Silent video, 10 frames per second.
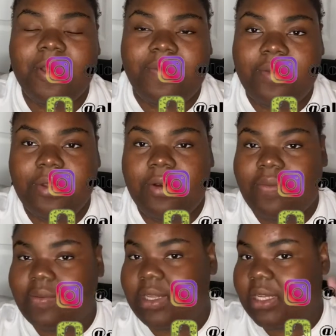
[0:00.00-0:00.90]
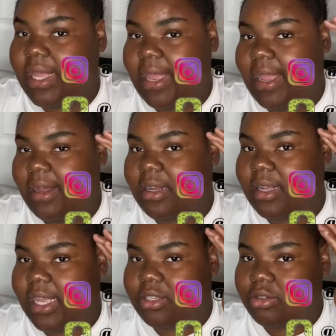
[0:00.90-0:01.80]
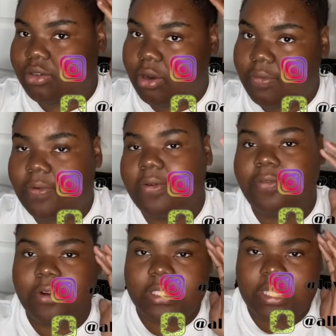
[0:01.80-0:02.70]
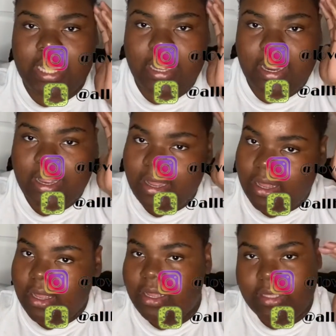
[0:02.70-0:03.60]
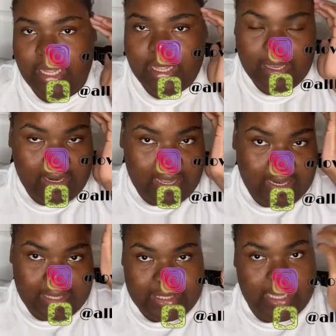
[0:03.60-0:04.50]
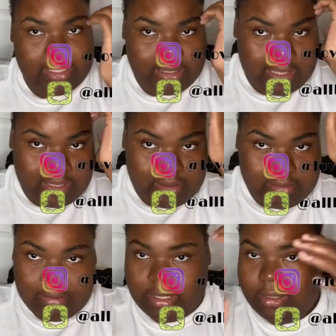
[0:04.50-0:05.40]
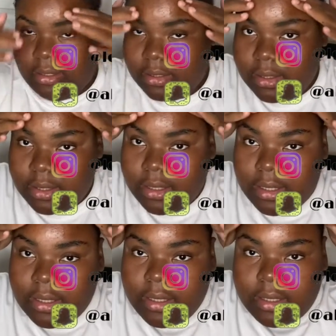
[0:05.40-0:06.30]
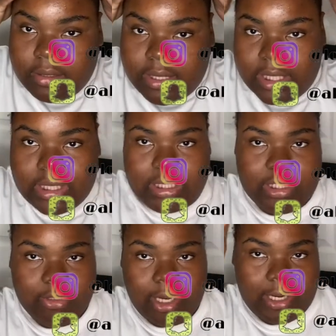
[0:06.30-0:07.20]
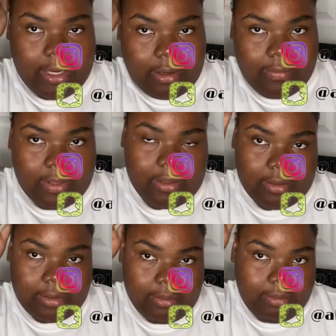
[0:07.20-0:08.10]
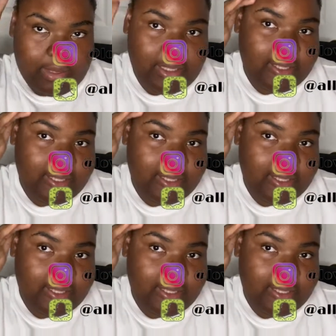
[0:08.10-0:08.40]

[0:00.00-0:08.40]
you know of a good edge control for 4C hair that can lay these edges down, because sis is struggling over here. But